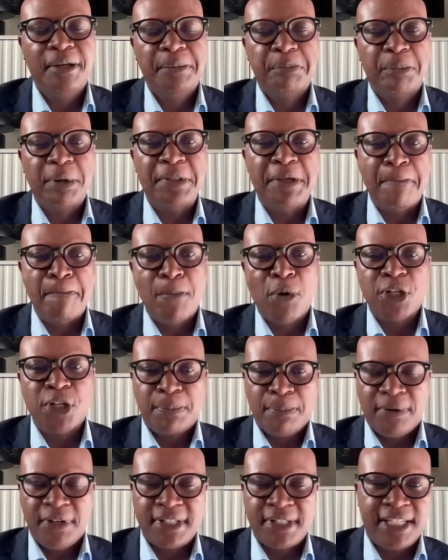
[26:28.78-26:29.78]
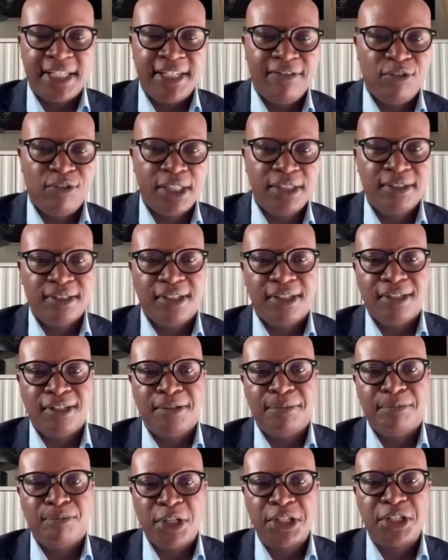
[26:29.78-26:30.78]
Probably the most positive one,
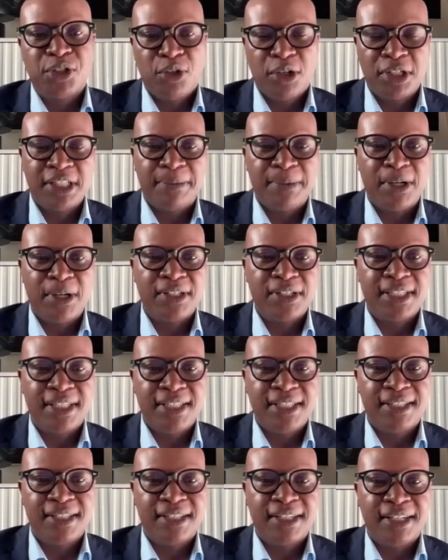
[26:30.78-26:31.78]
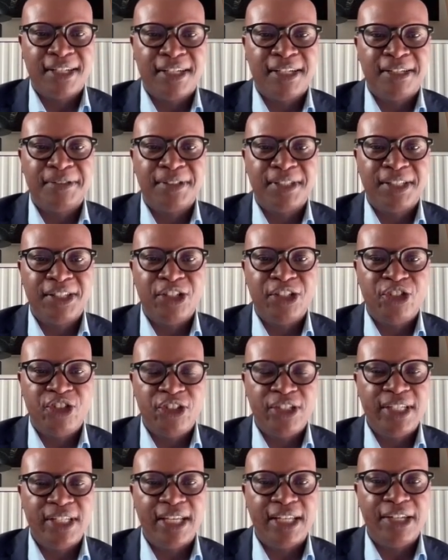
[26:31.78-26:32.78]
most talked about, is the
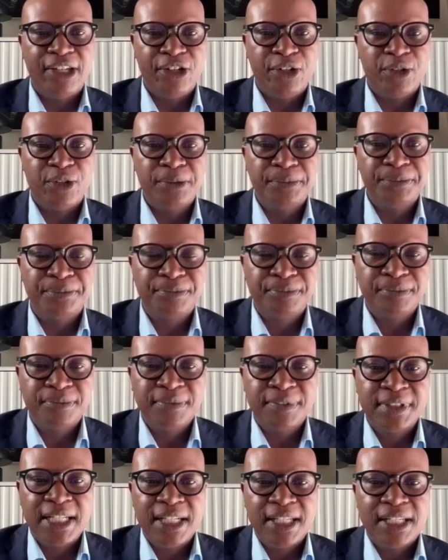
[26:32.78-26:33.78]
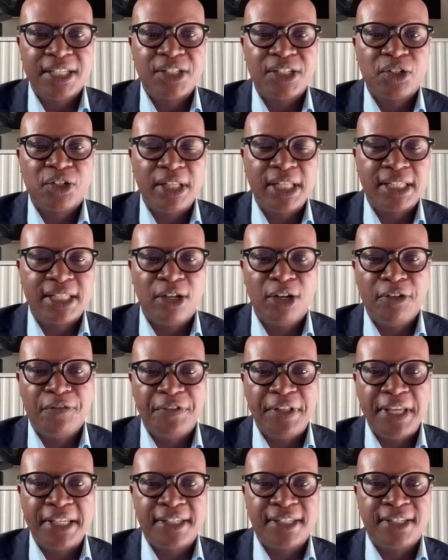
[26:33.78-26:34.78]
GNU. So there's a lot of
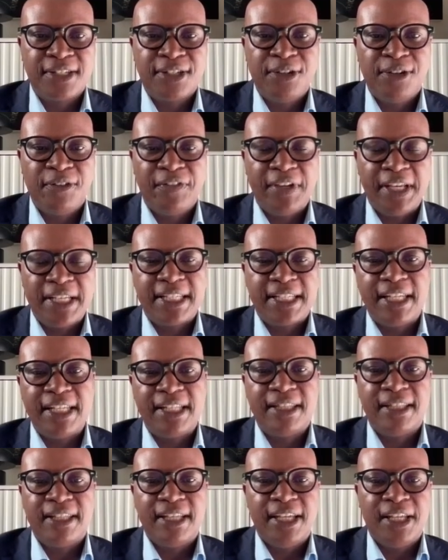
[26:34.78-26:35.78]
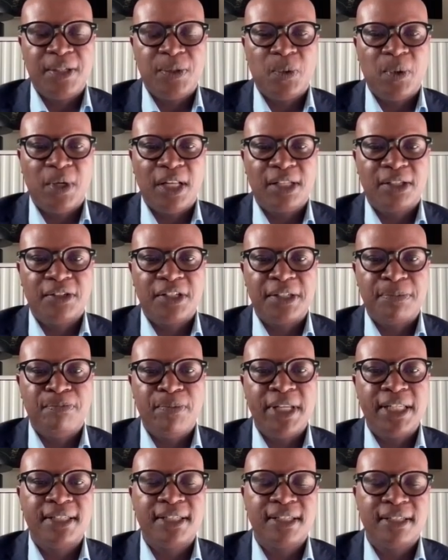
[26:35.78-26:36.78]
things to factor in there as well, because
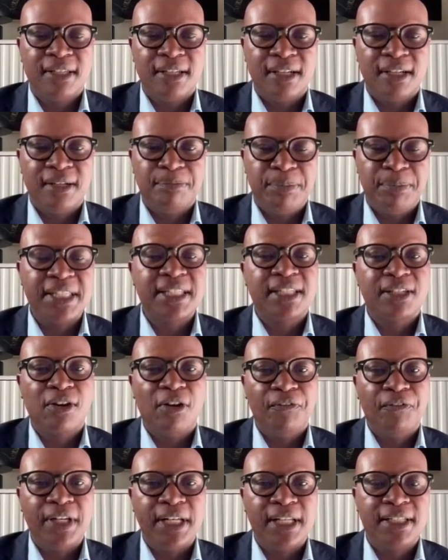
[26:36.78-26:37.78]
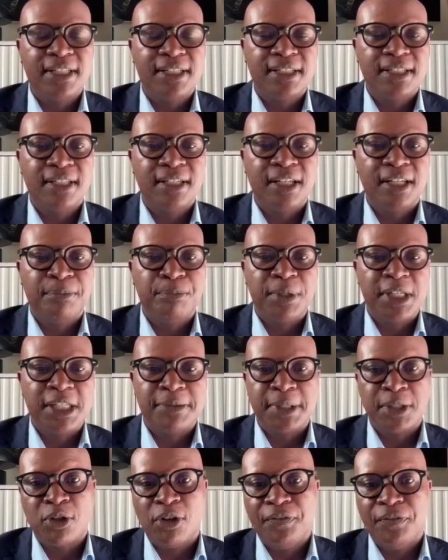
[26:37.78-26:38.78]
business confidence, and
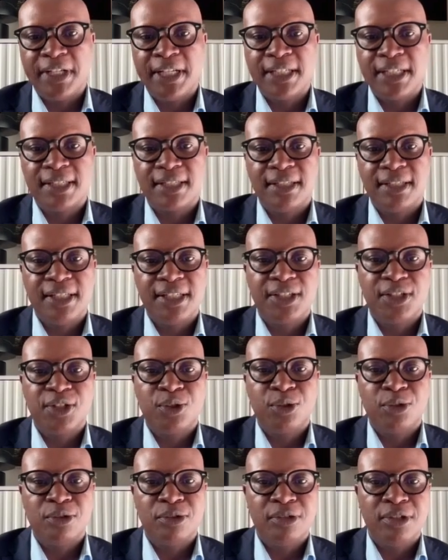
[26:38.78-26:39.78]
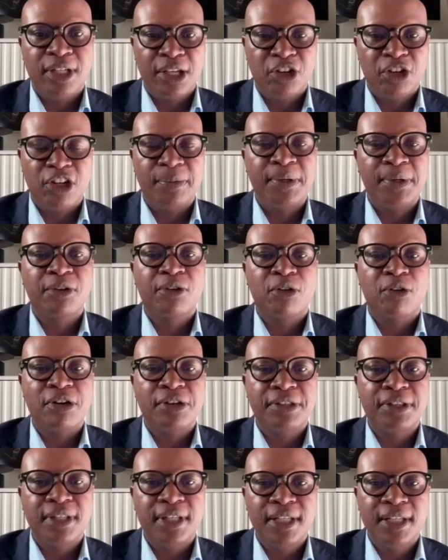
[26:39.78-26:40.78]
business confidence leads to economic growth.